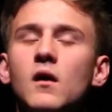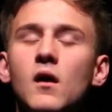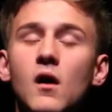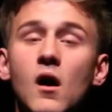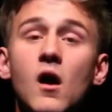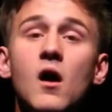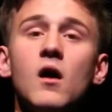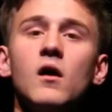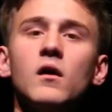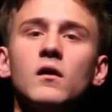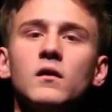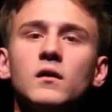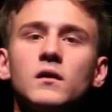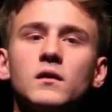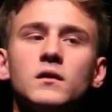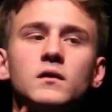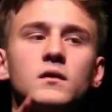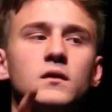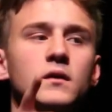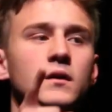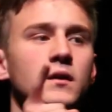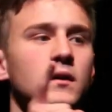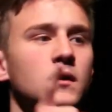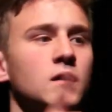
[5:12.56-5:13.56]

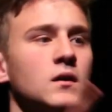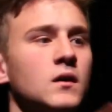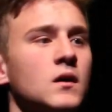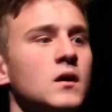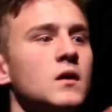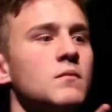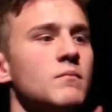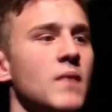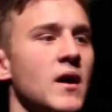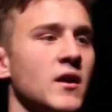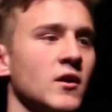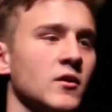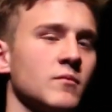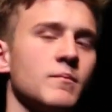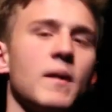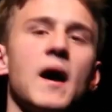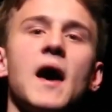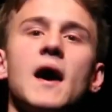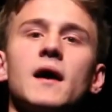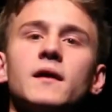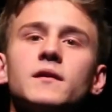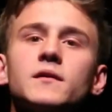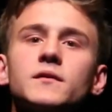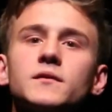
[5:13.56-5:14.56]
all men are
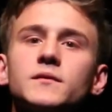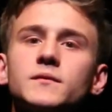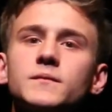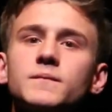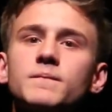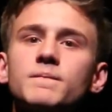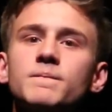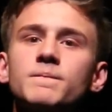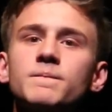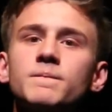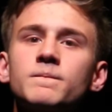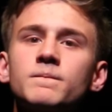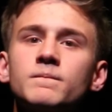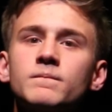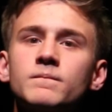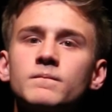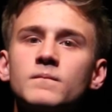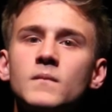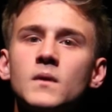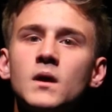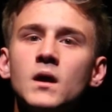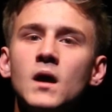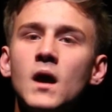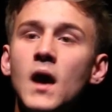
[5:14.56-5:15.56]
bad,
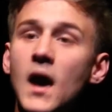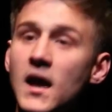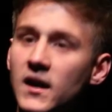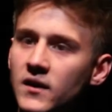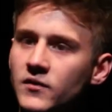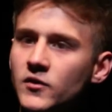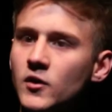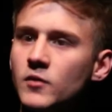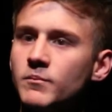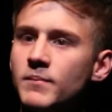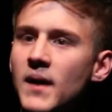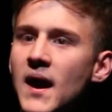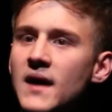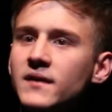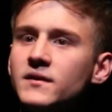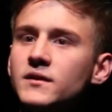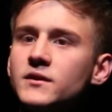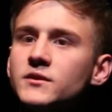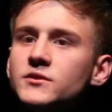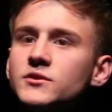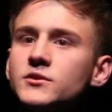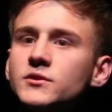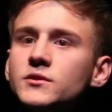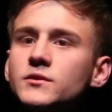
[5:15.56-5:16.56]
and in their
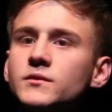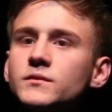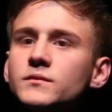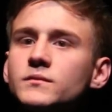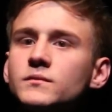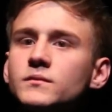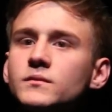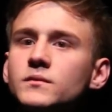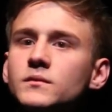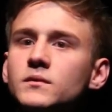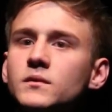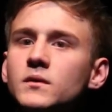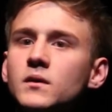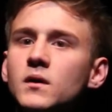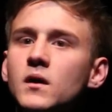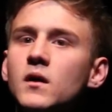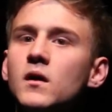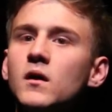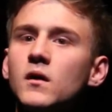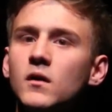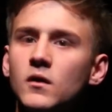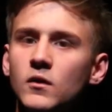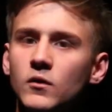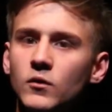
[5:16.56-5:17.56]
badness,
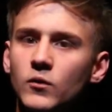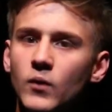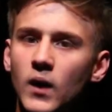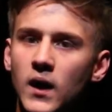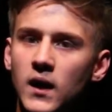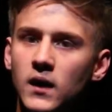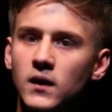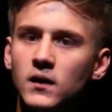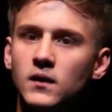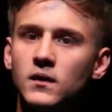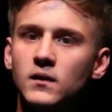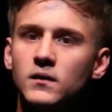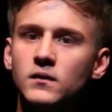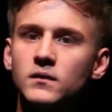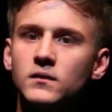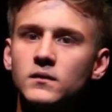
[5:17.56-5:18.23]
reign.